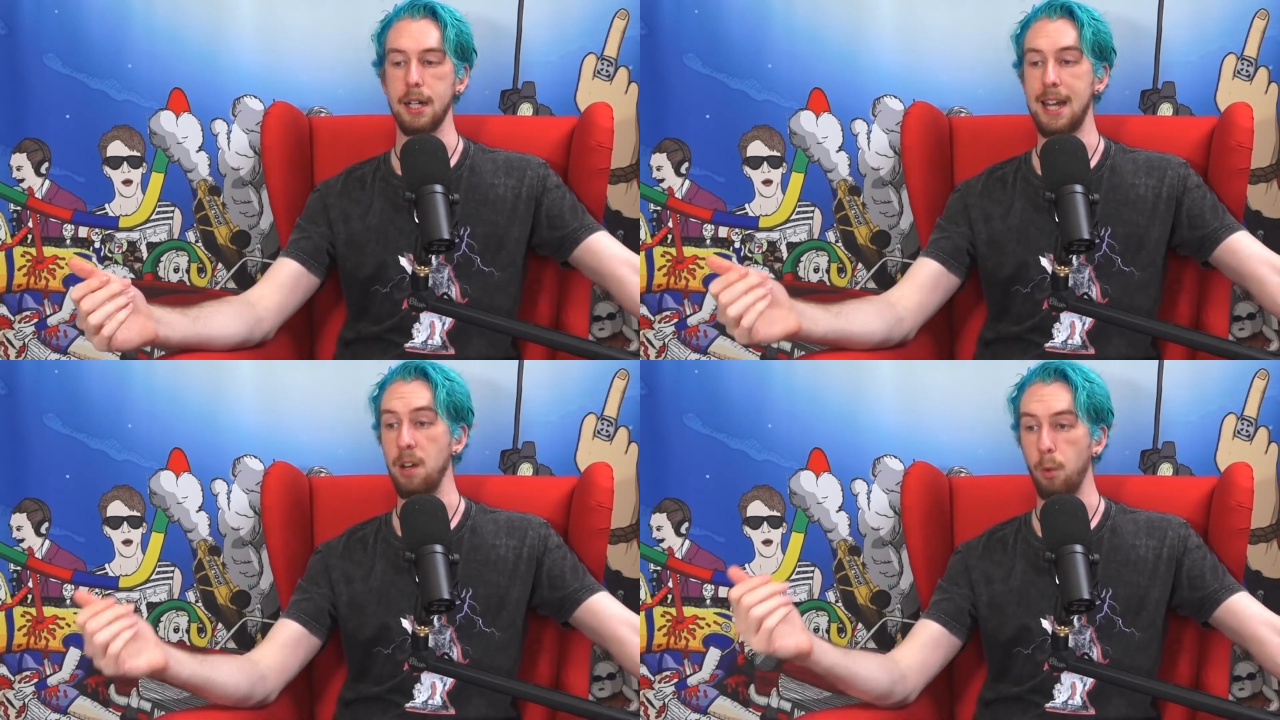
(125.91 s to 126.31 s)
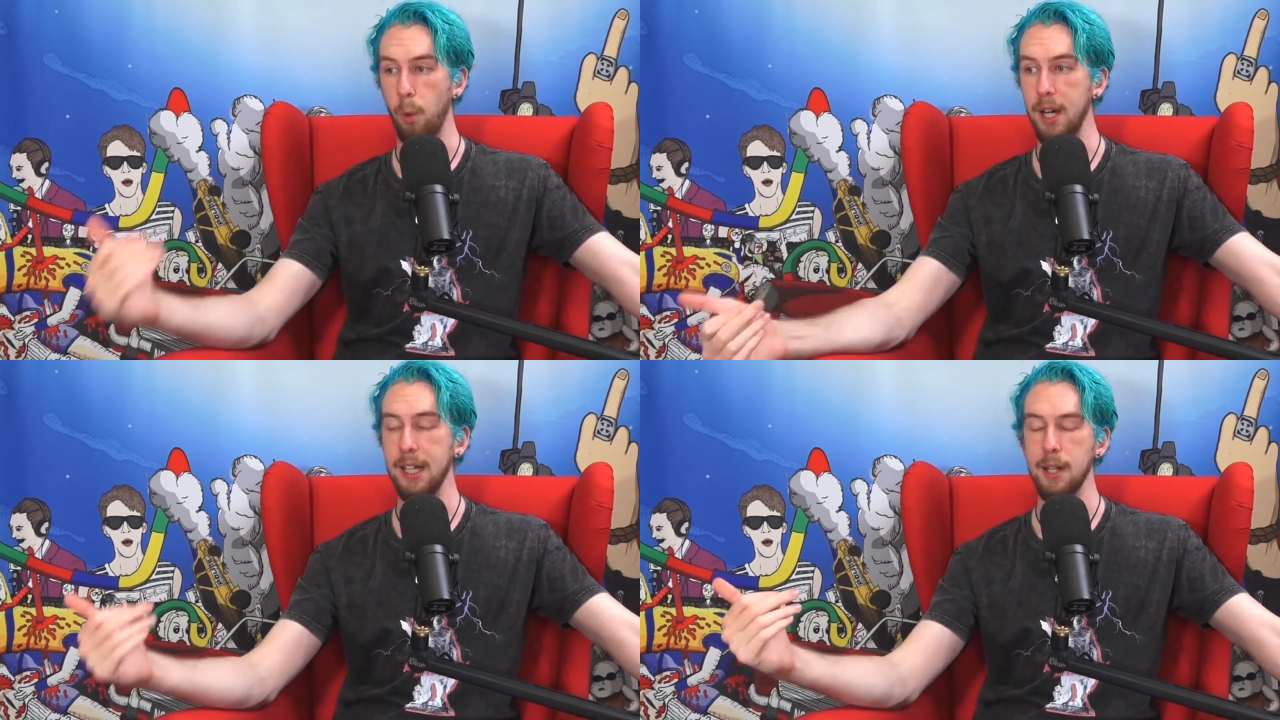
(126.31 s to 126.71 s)
can
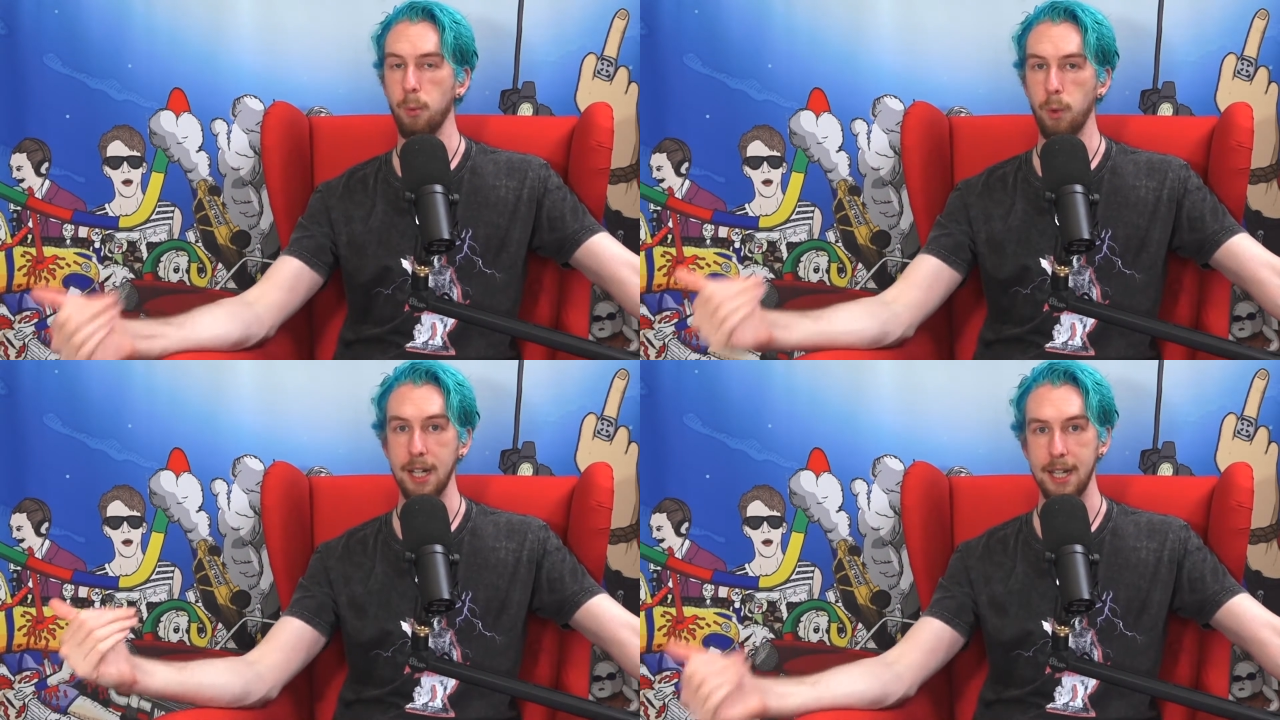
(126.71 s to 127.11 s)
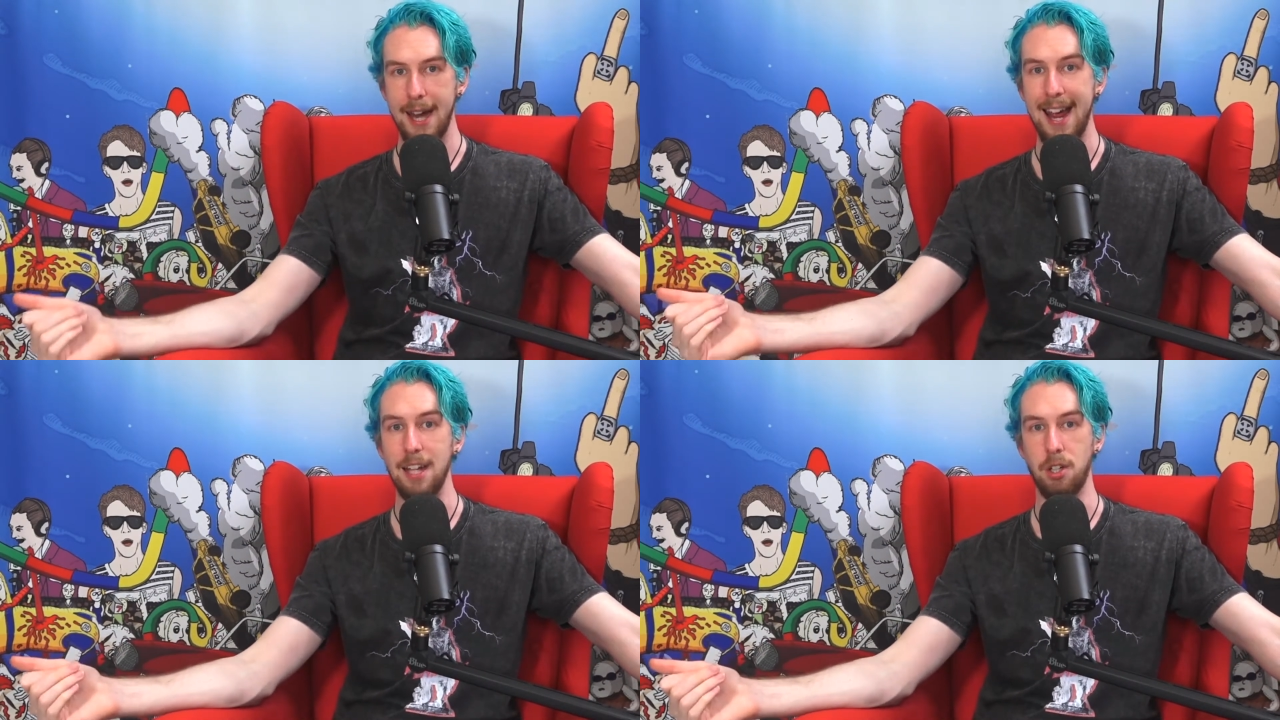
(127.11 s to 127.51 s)
really, really
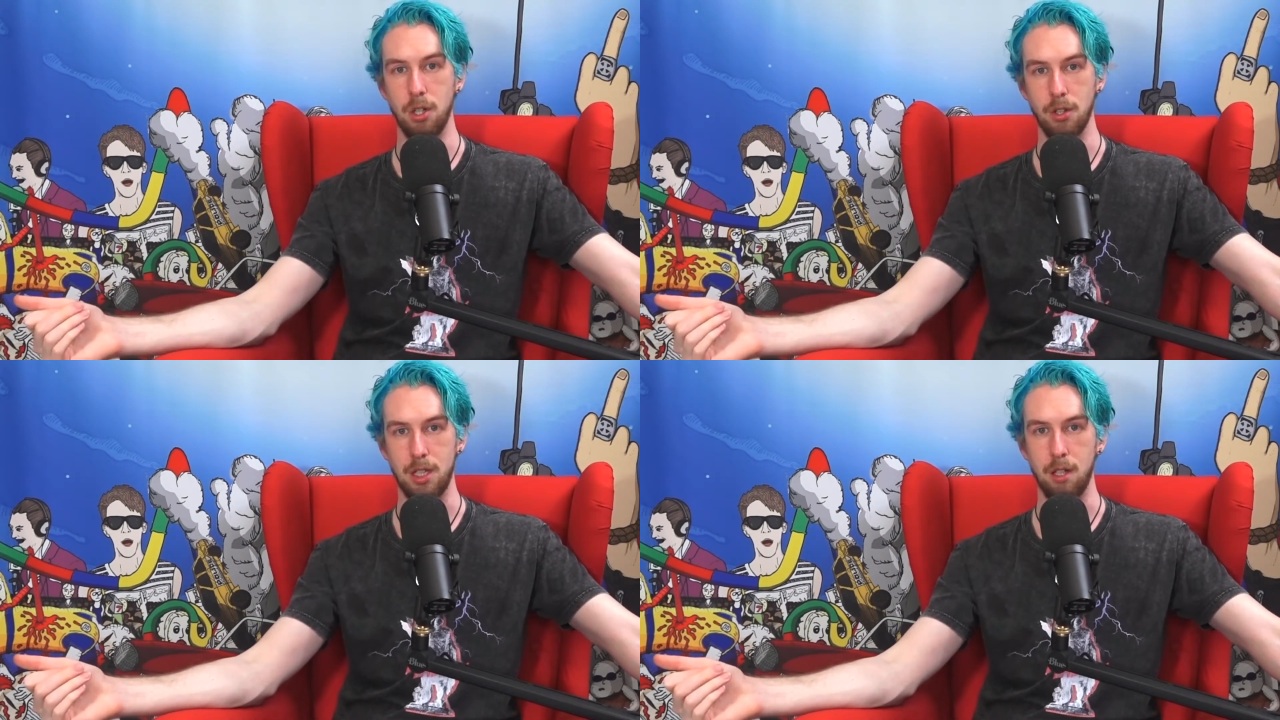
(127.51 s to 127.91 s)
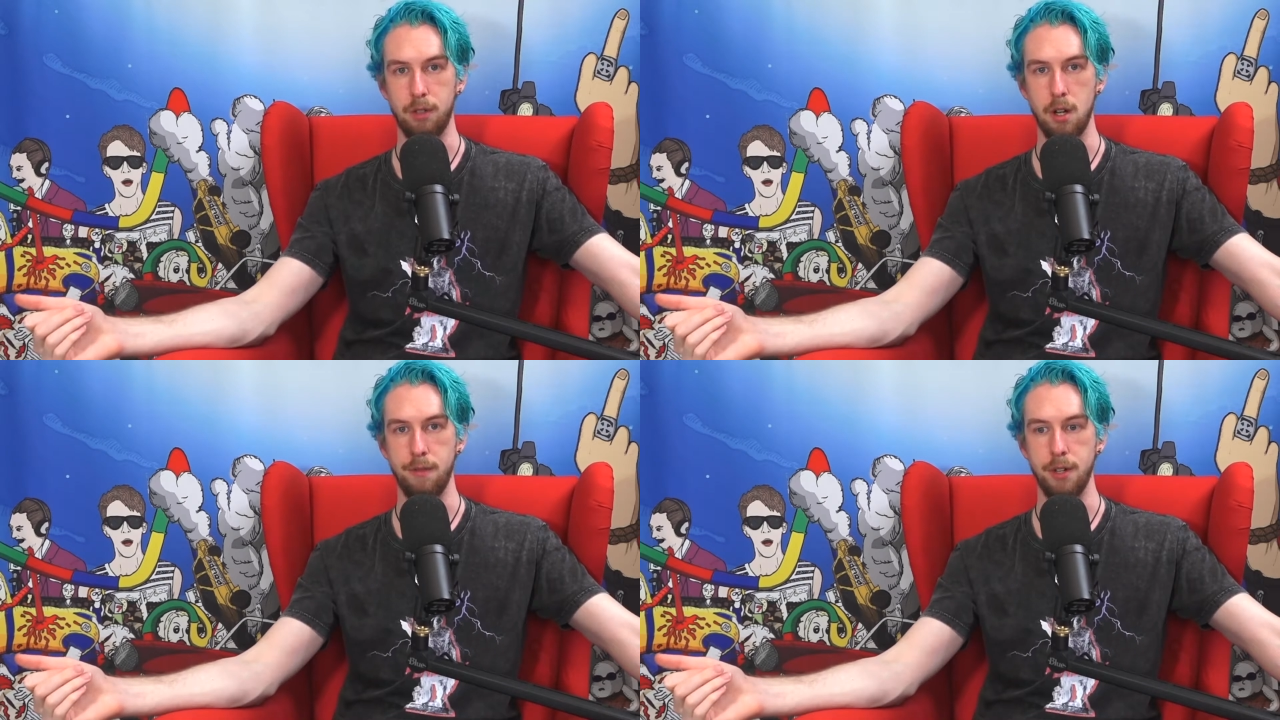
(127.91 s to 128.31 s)
add to your
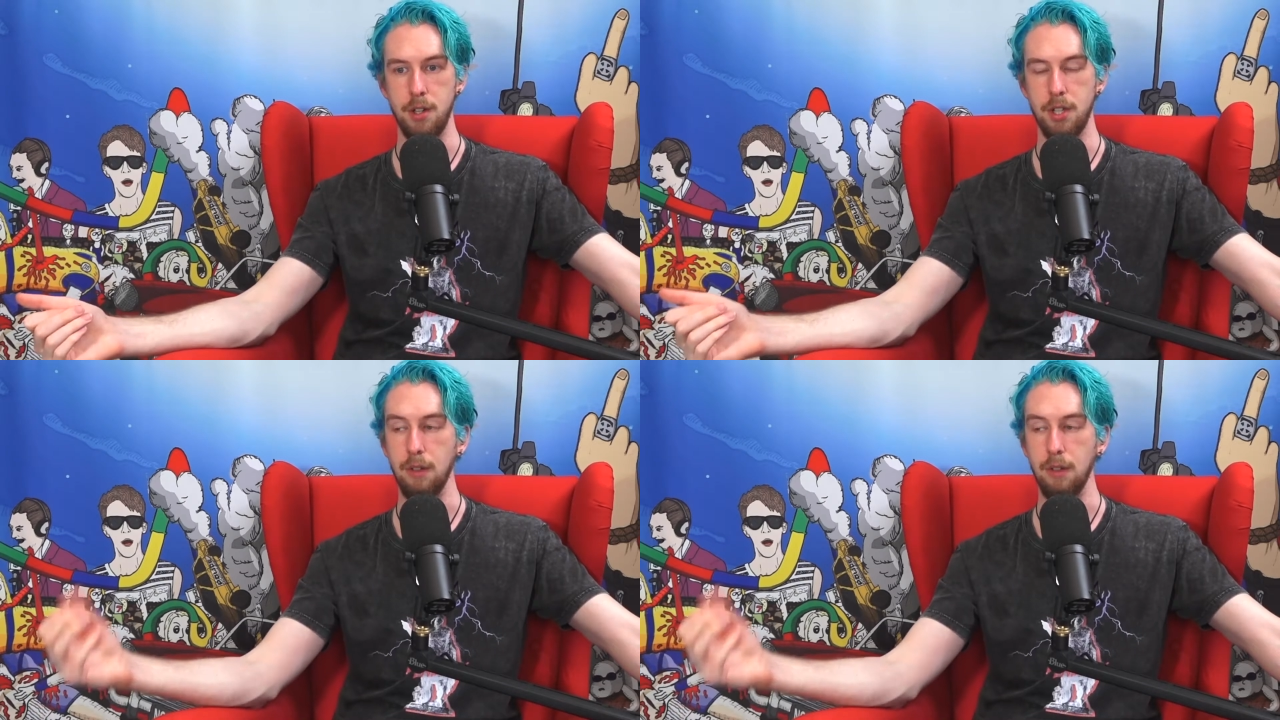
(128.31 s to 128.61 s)
self-confidence.